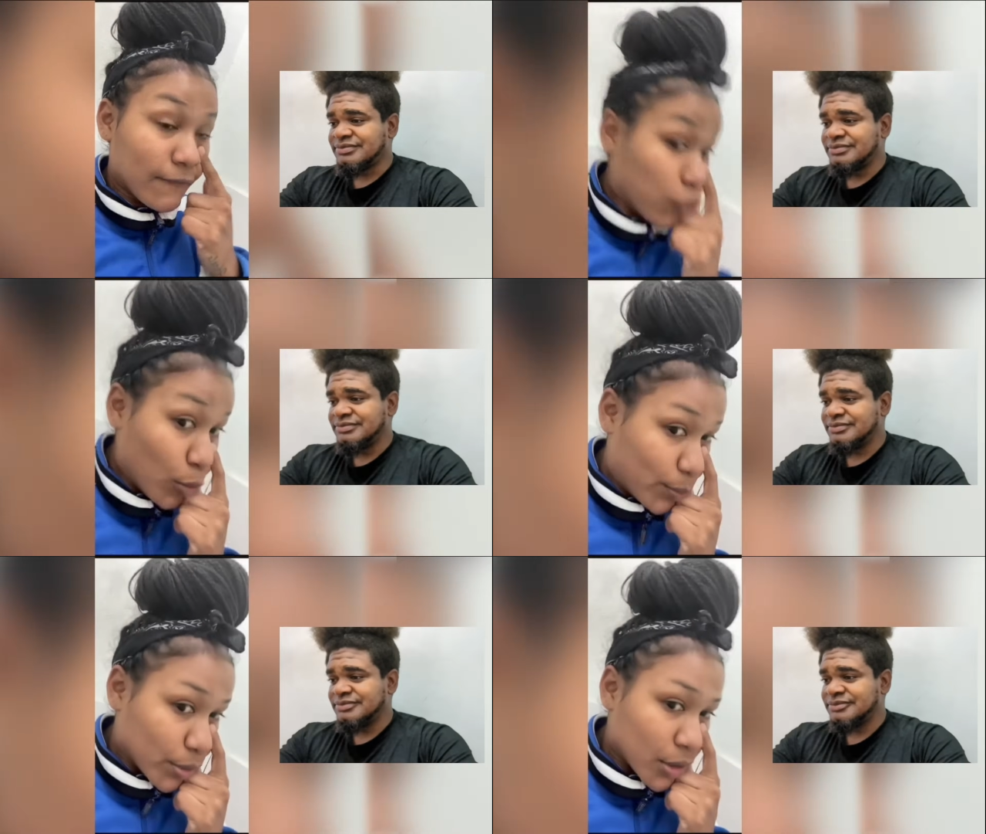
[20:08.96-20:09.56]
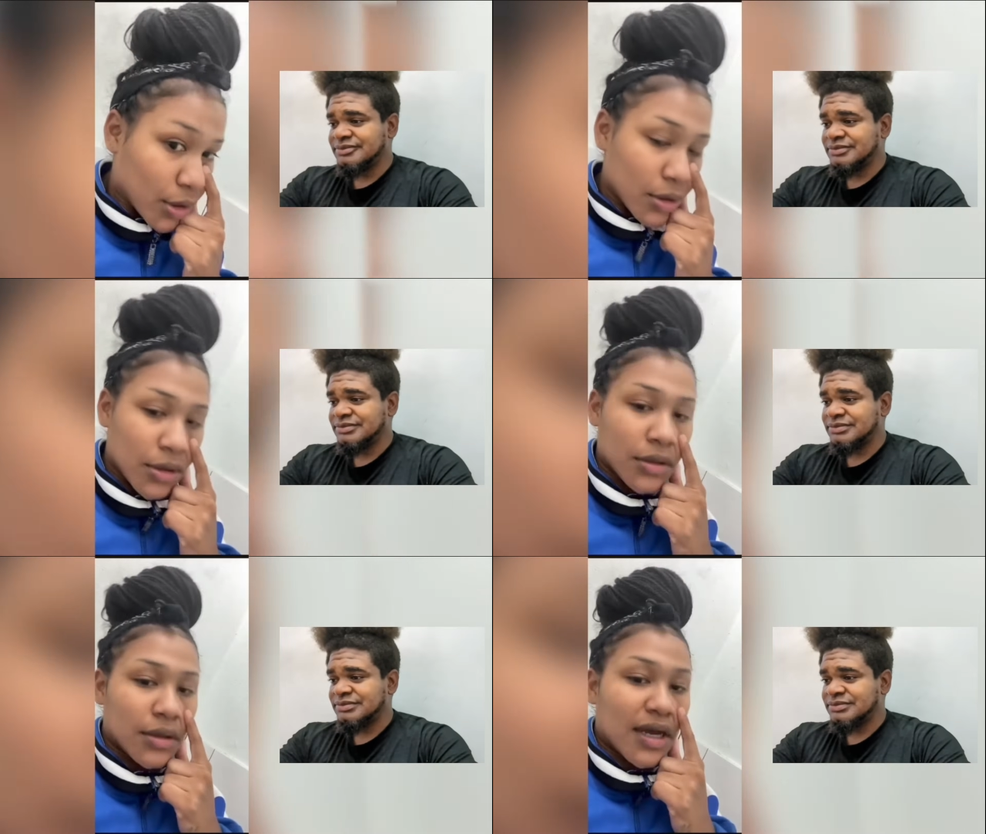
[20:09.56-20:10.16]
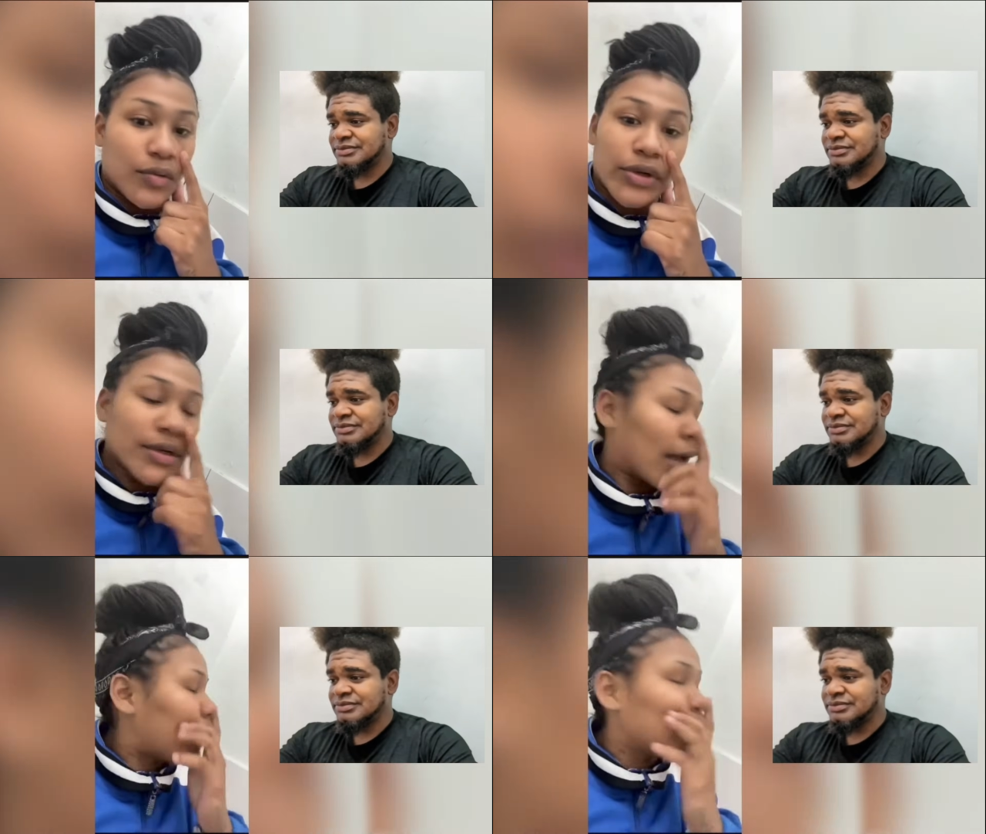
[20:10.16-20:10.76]
Speaker 1: Whoop. I
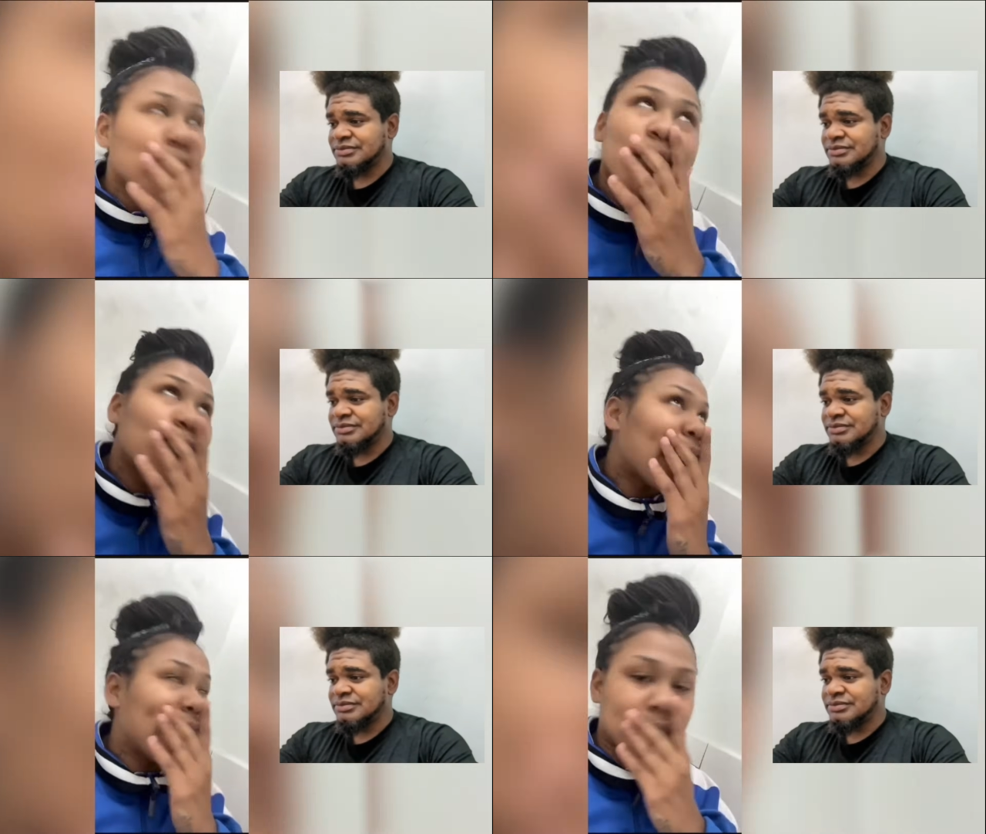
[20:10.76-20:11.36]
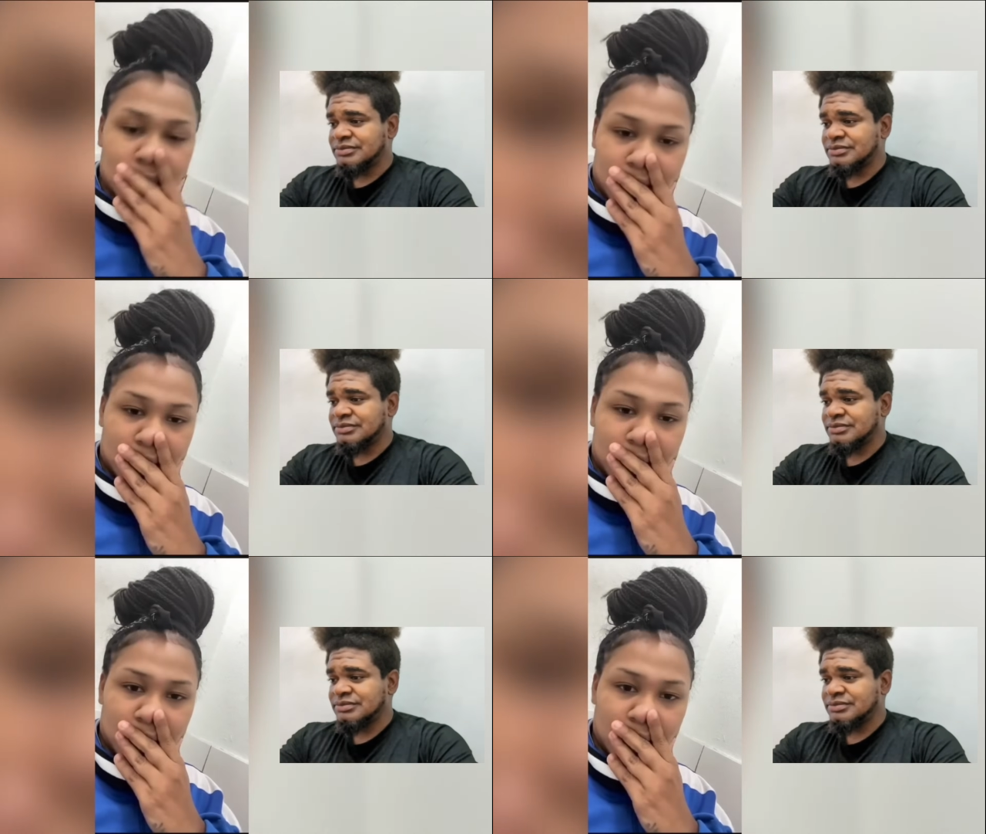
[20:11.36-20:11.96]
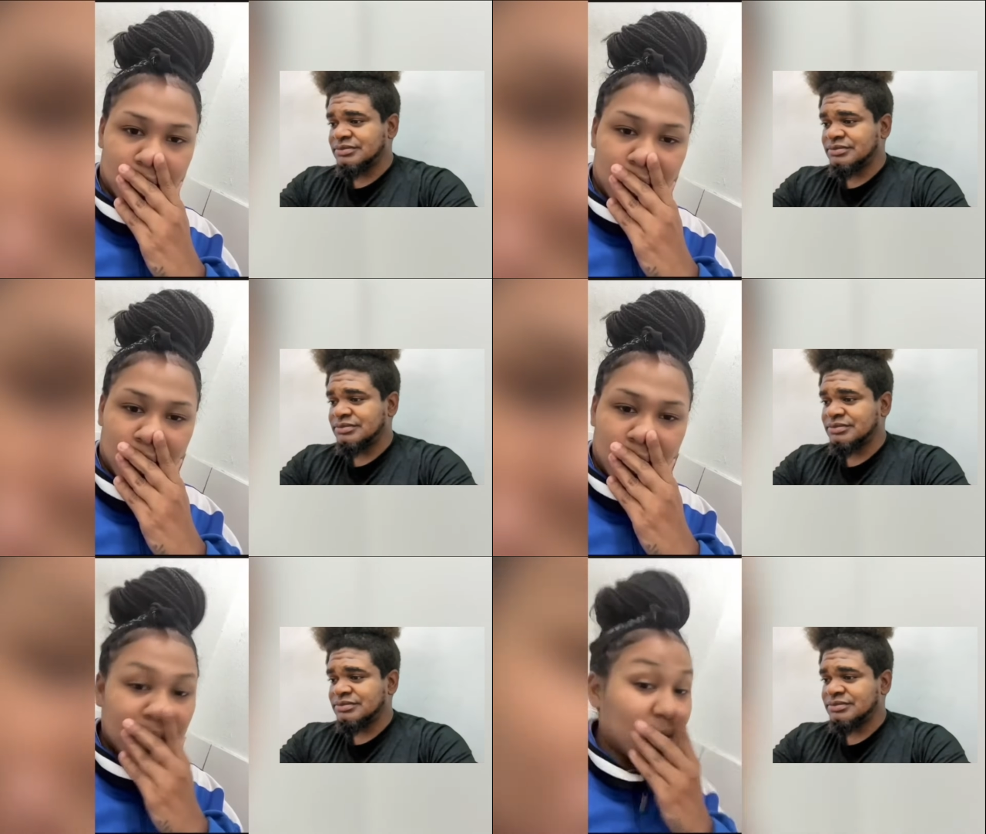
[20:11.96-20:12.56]
wouldn't. I wouldn't buy it.
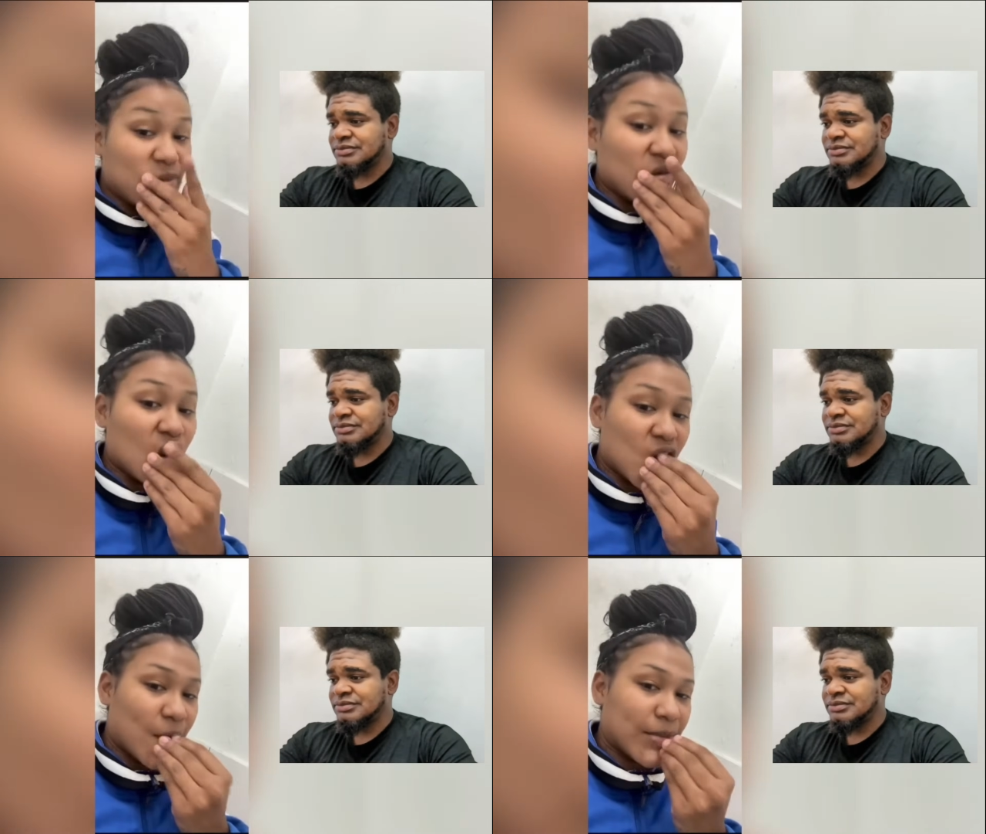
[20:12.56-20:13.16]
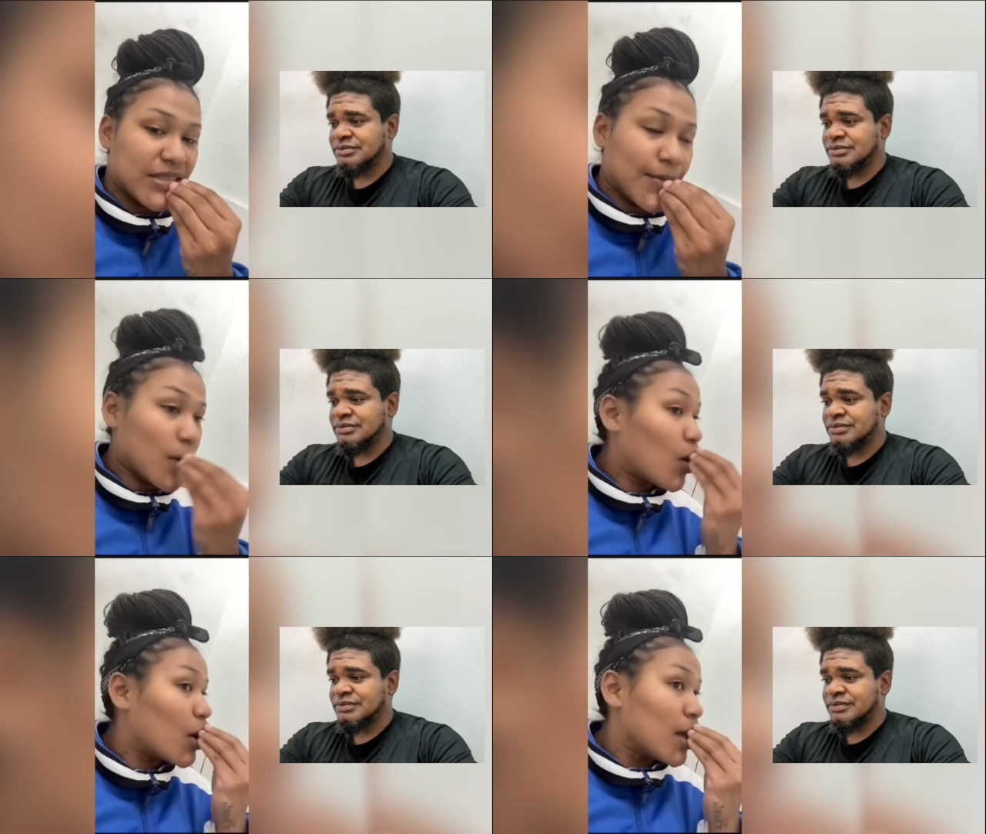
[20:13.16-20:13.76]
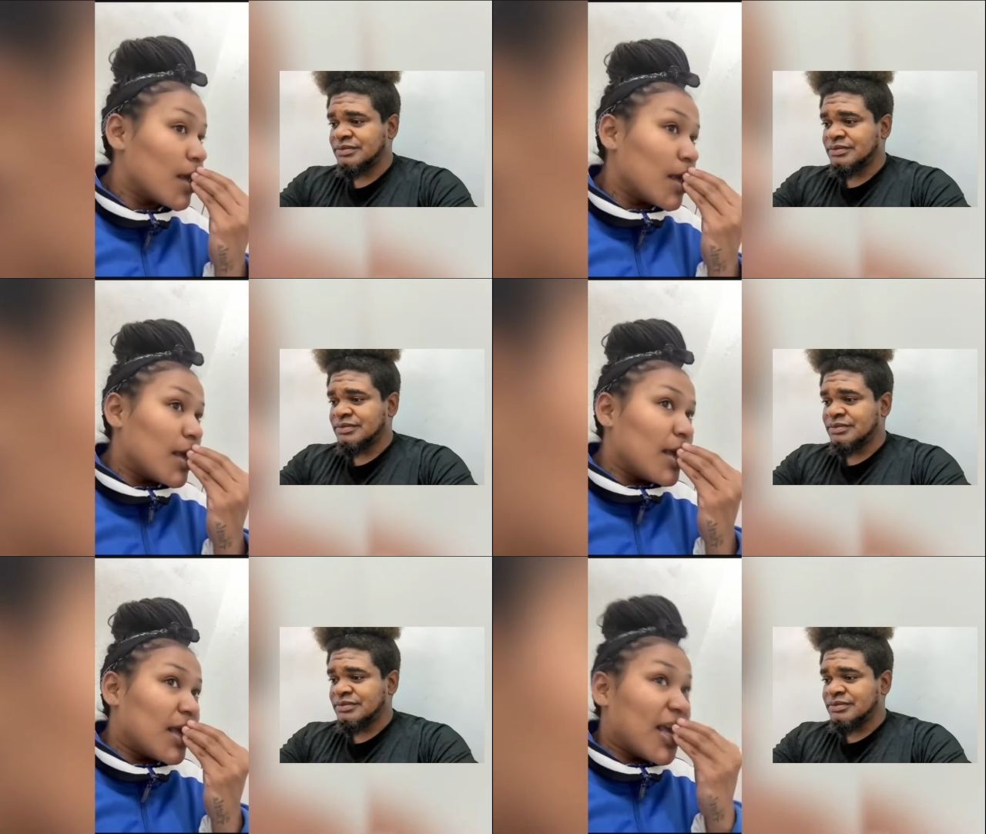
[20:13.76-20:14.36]
And before you come and tell me, oh,
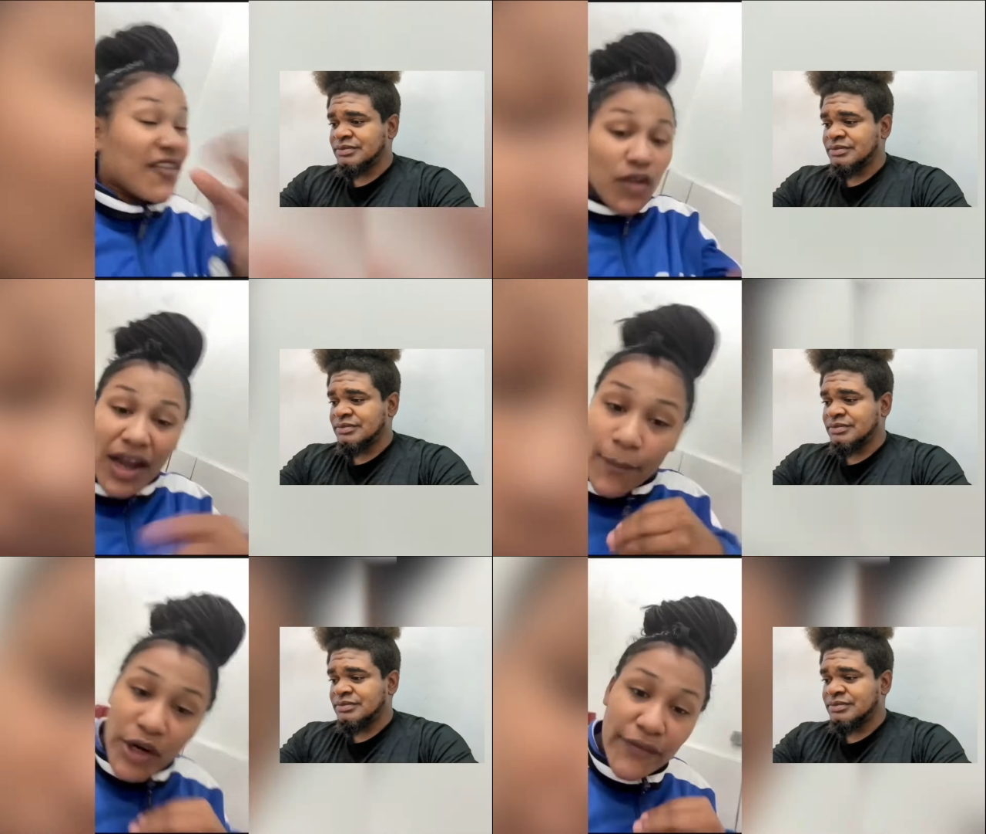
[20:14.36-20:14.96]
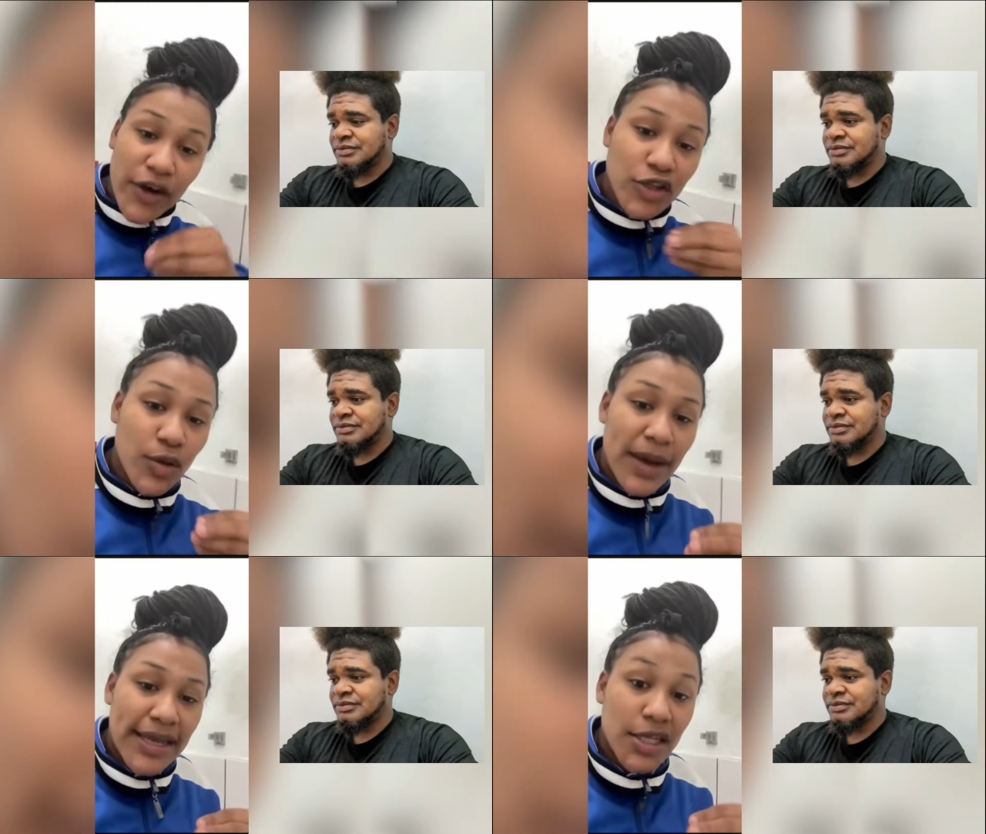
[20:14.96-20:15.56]
if you have money for it, don't buy